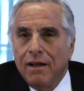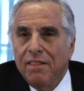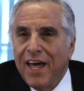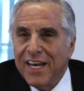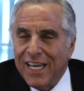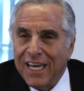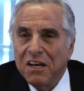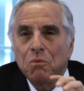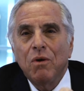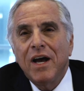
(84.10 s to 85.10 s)
that
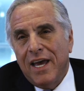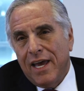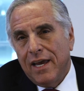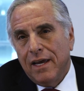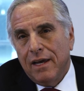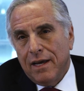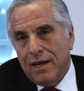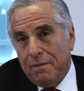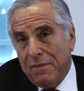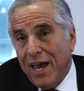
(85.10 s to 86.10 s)
in a way,
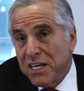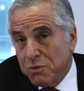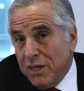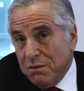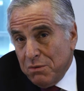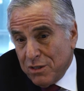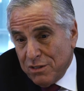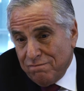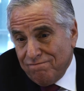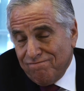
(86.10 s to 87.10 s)
as we
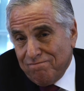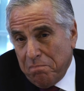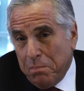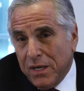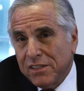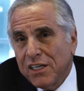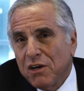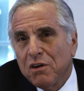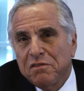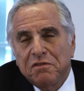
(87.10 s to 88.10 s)
were building
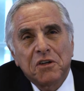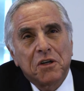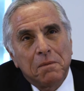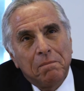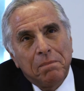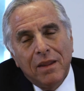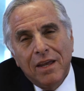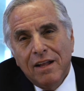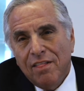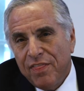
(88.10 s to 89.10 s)
our firm,
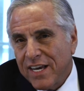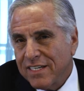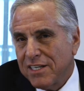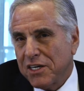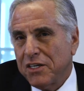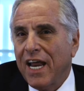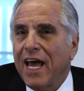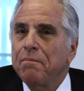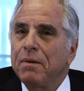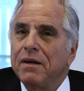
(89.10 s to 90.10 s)
things that could
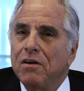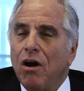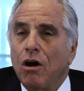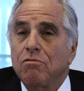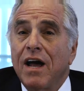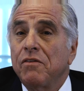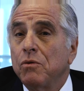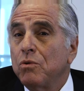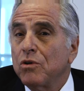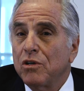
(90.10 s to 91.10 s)
happen around the
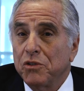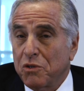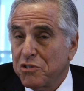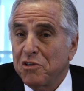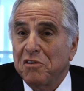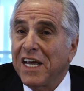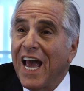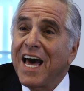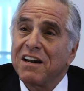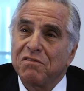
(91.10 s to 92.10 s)
world or certainly
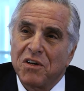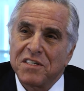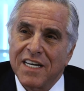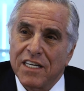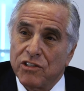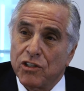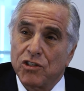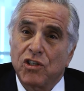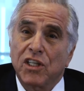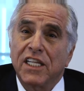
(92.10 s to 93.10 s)
out of Los
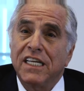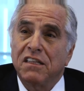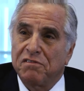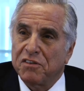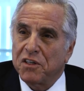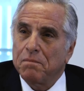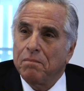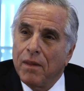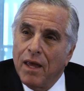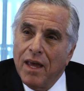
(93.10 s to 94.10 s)
Angeles could lead the firm
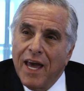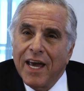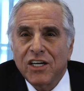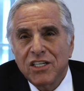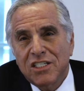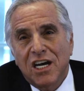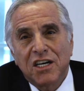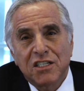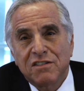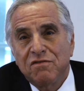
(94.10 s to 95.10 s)
and could
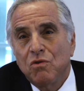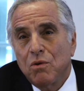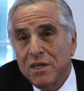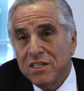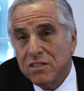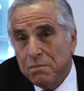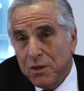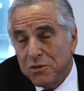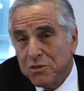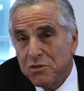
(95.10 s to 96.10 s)
tug us forward, as
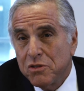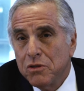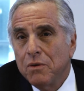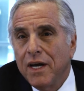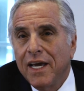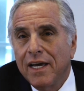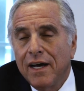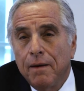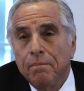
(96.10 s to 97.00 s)
opposed to a